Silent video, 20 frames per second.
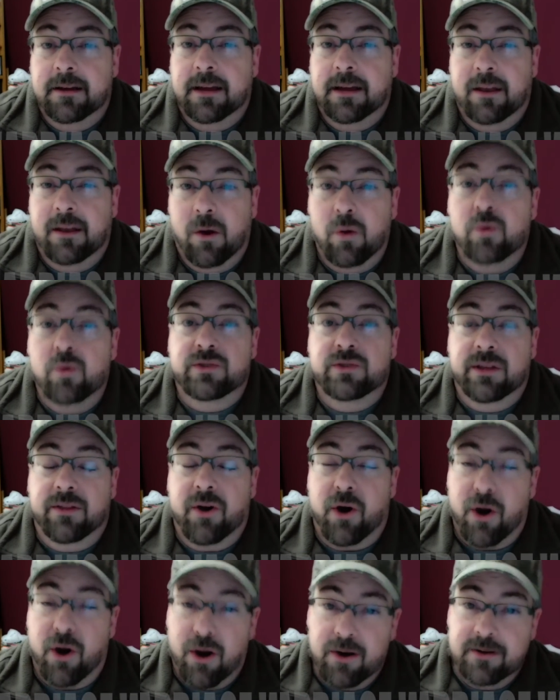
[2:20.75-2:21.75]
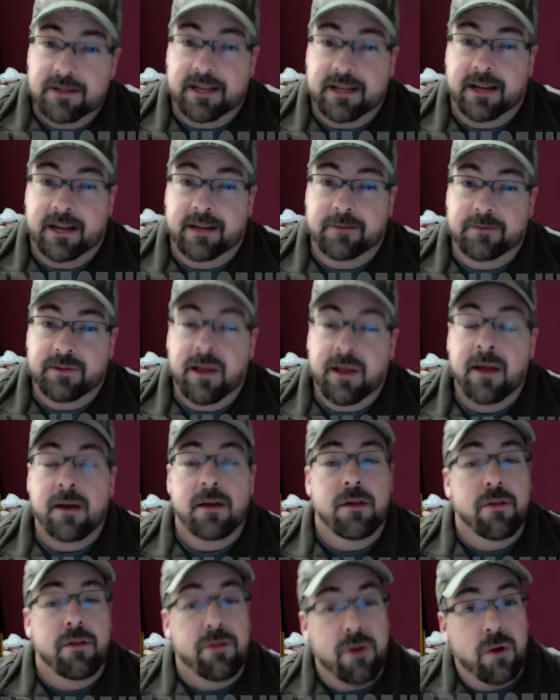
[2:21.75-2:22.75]
And those are the hard times.
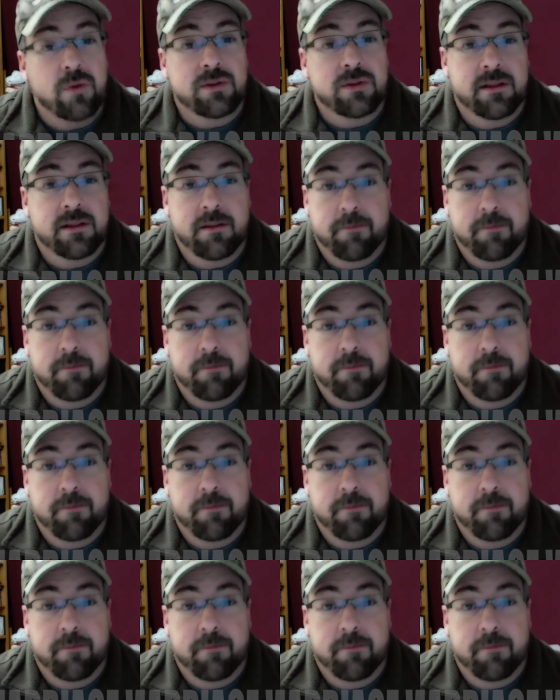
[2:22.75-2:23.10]
Those